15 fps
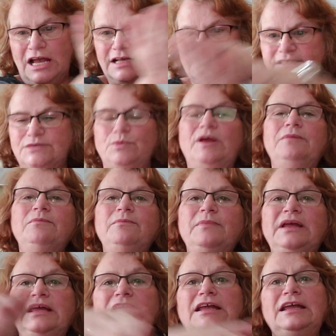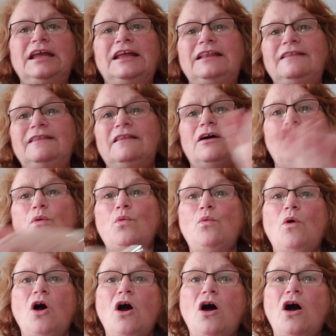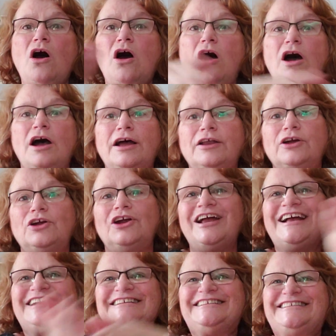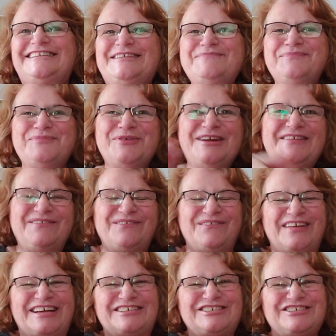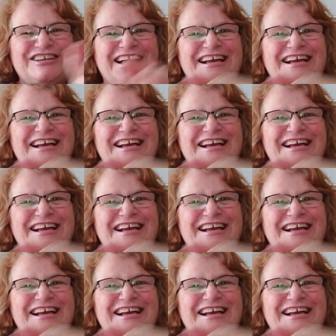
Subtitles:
swimming in the water. Slippery fish,